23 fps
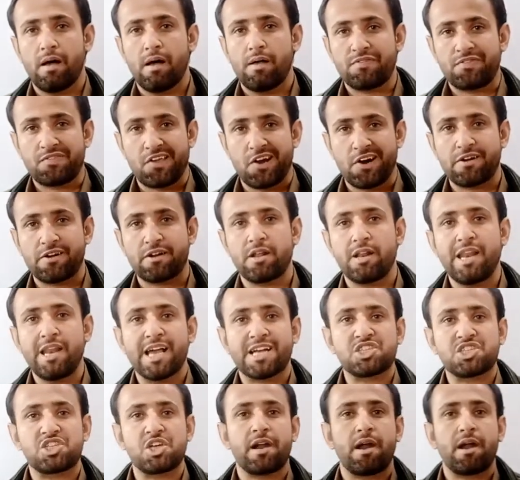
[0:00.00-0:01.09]
third
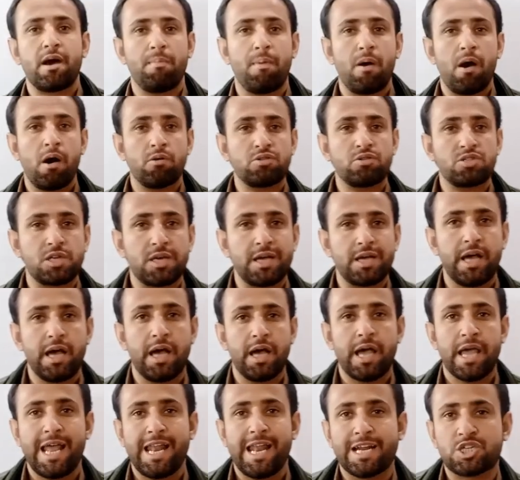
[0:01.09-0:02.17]
lecture about
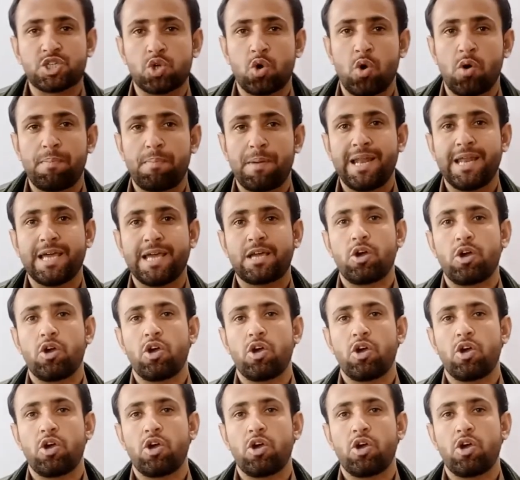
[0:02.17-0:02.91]
electrophilic